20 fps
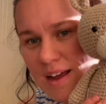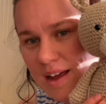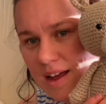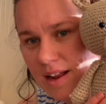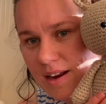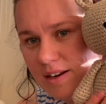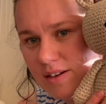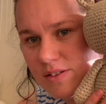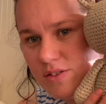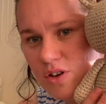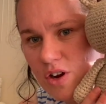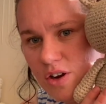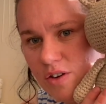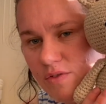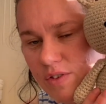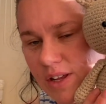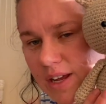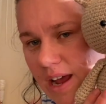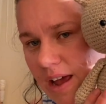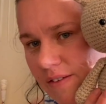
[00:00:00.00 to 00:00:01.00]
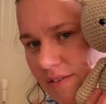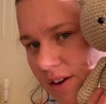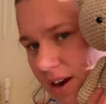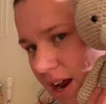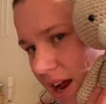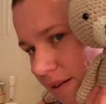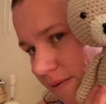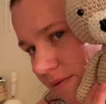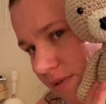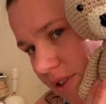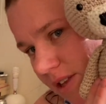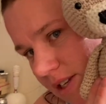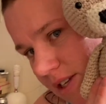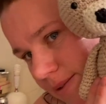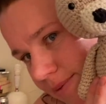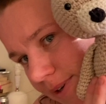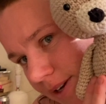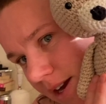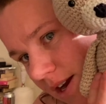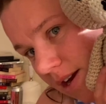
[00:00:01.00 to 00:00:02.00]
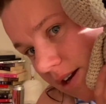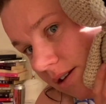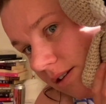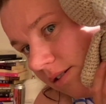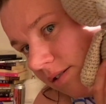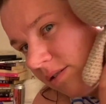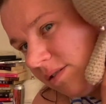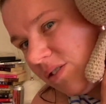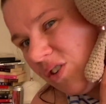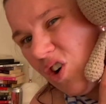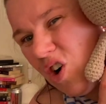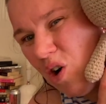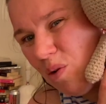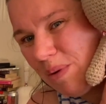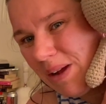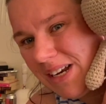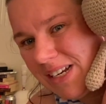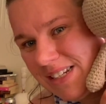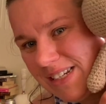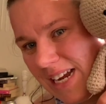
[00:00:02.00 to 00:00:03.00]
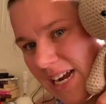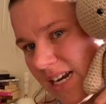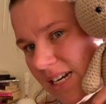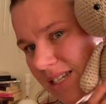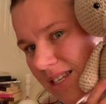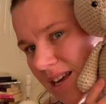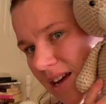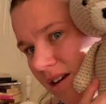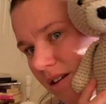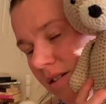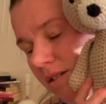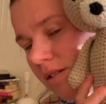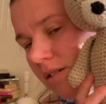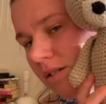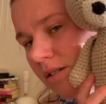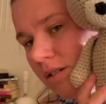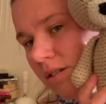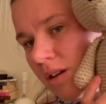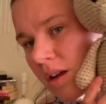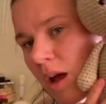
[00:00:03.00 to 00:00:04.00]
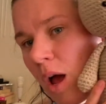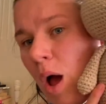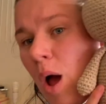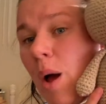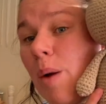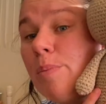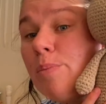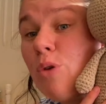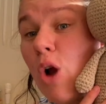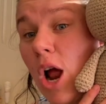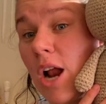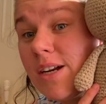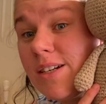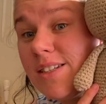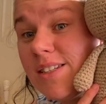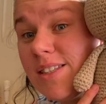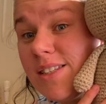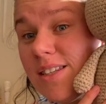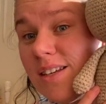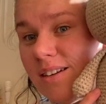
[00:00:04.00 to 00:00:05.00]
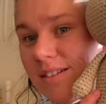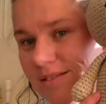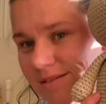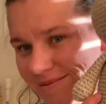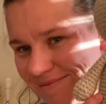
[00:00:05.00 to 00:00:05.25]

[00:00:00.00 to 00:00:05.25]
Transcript: I don't really have a name for this one yet. Comet, Dancer, Prancer.